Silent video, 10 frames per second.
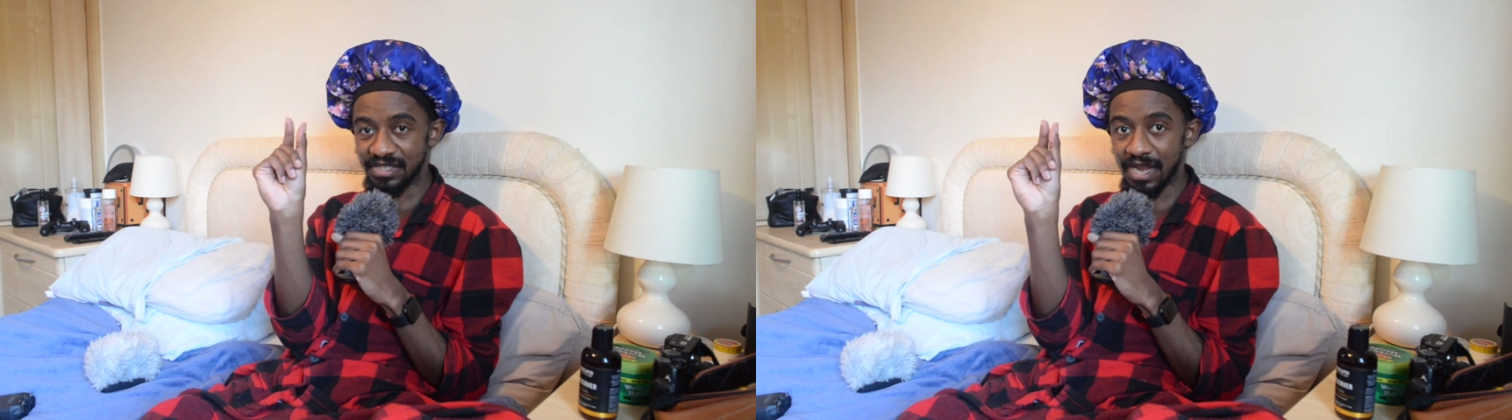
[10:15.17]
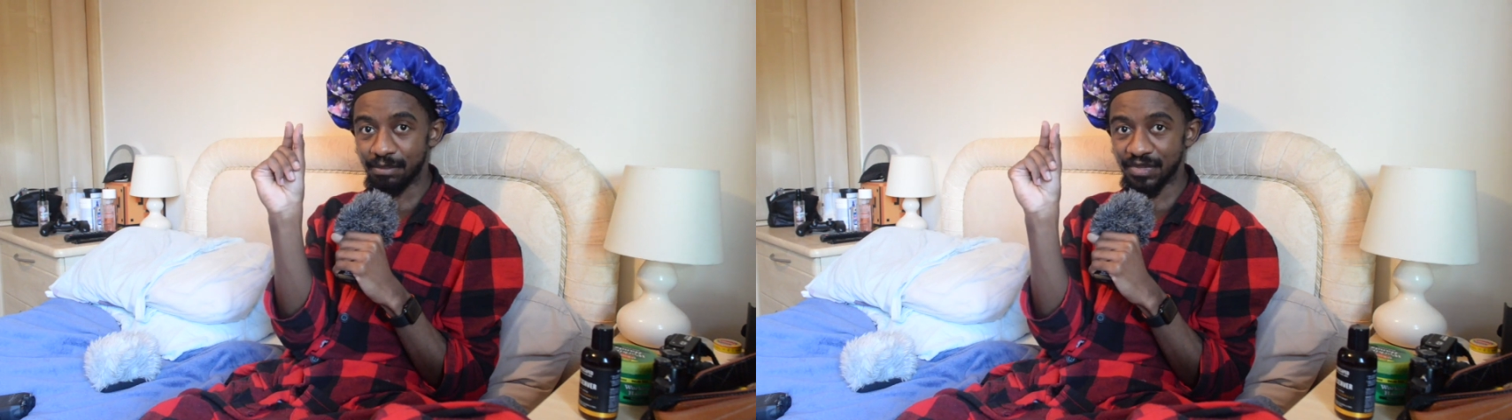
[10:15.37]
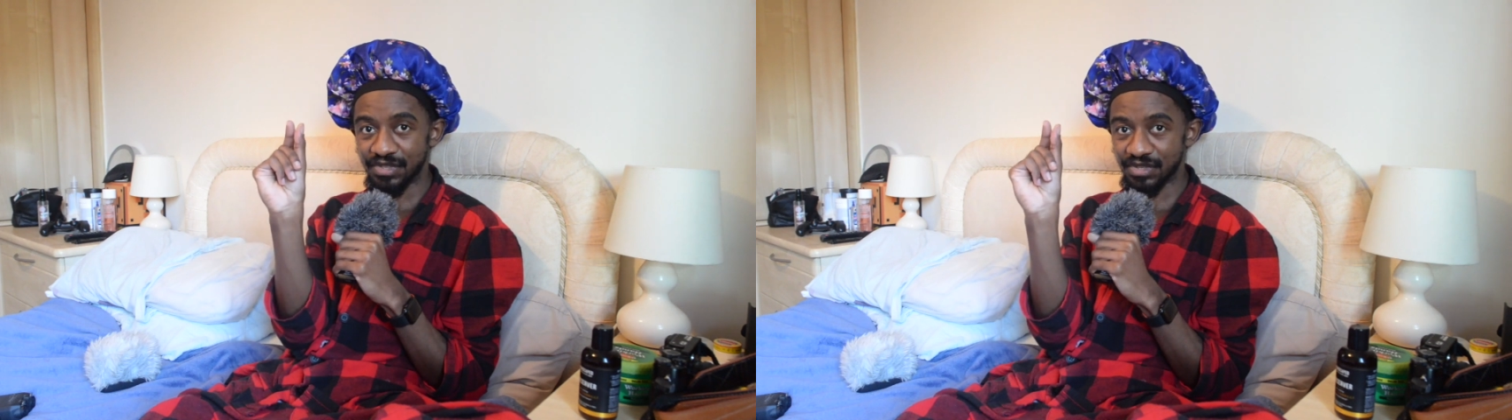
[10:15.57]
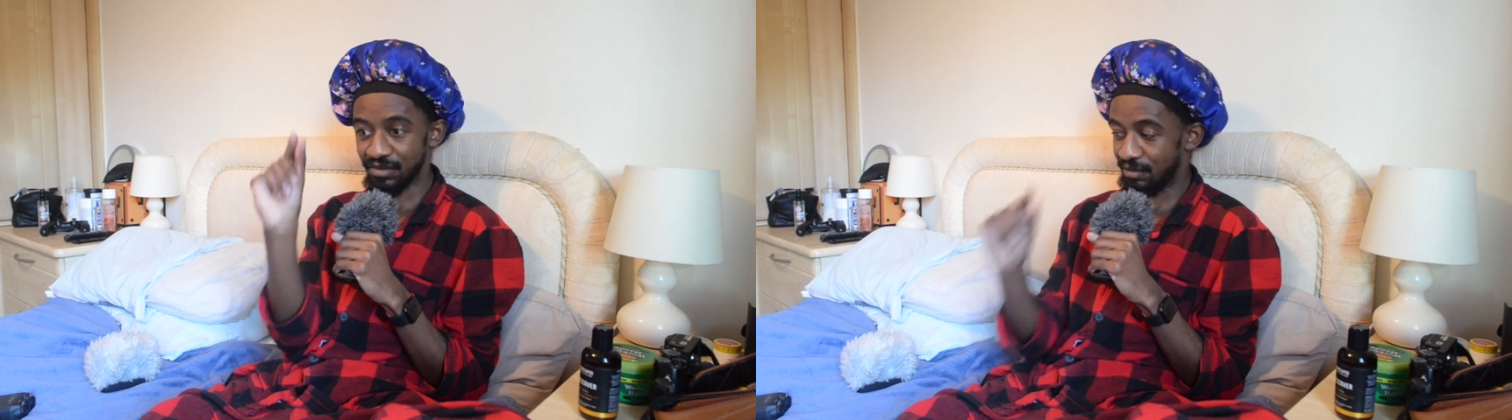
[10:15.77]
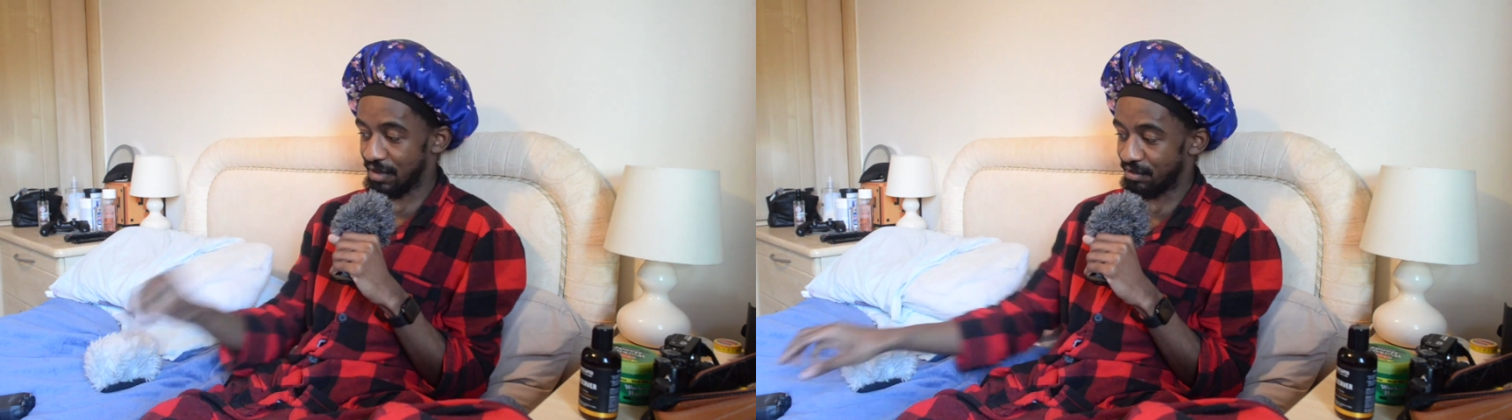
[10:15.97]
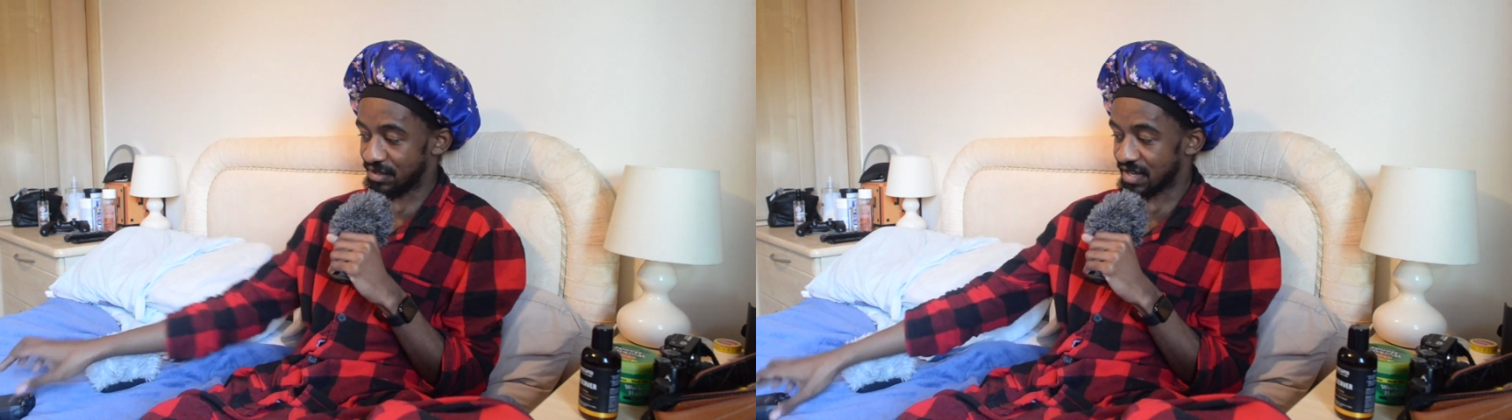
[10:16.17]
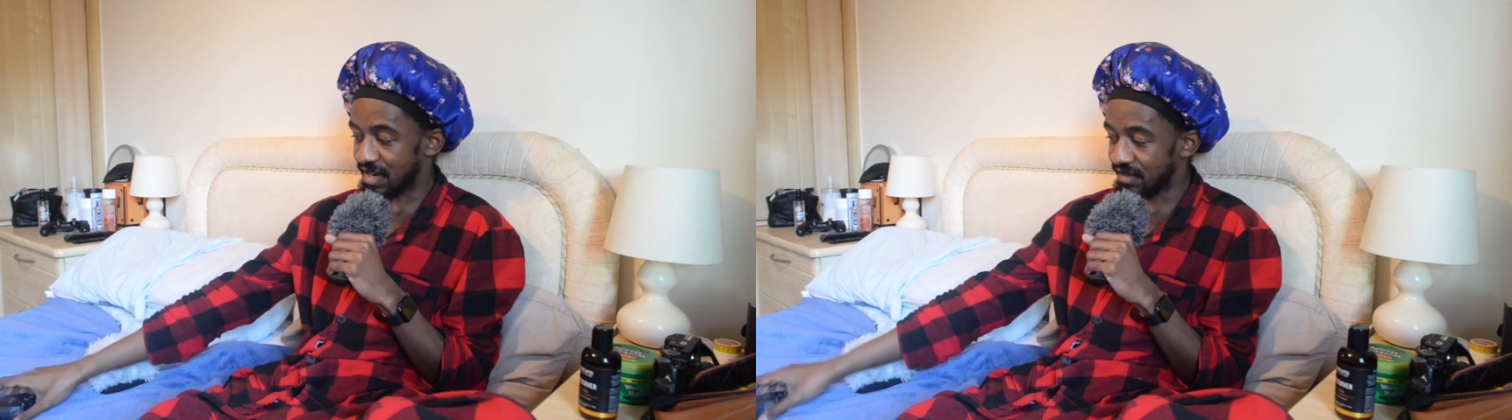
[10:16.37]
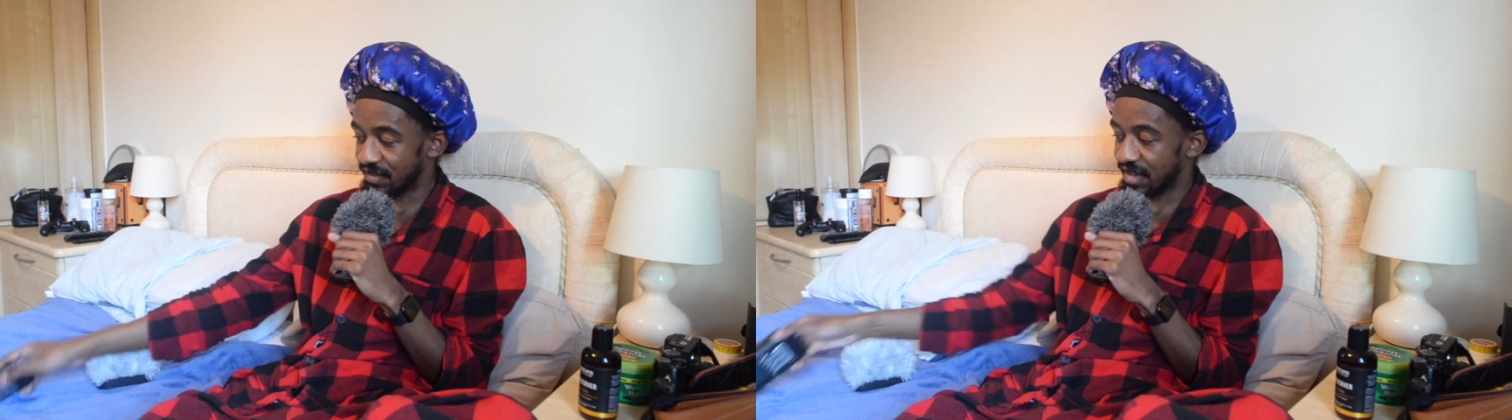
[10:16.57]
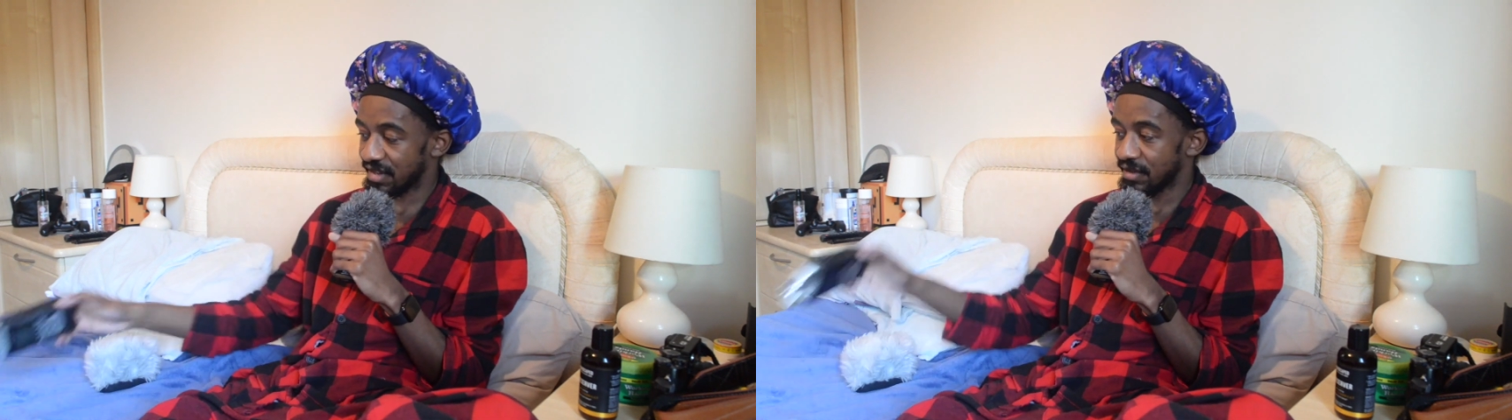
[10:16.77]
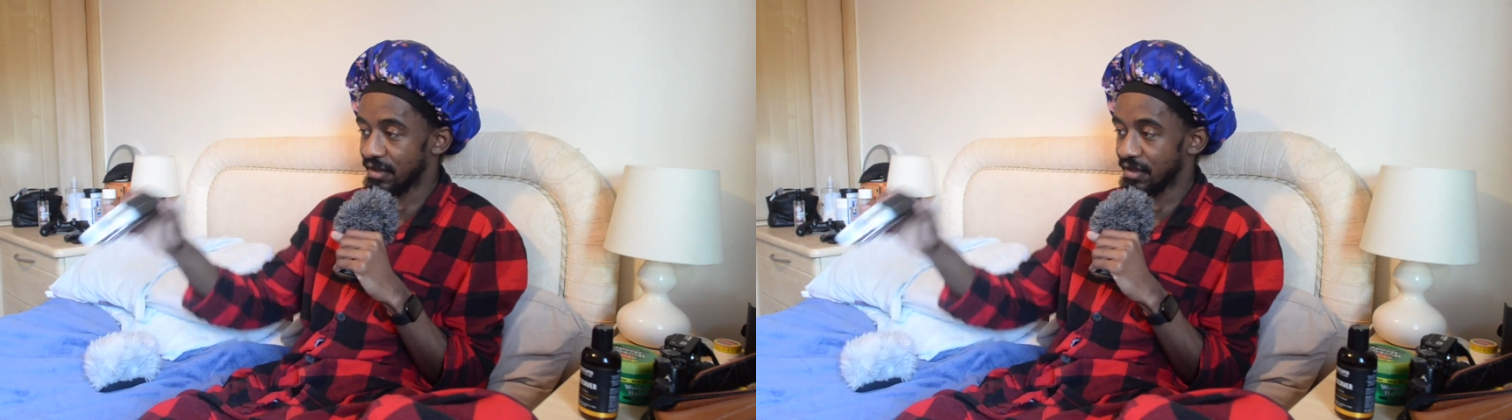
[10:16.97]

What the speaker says: depth, so it was kind of like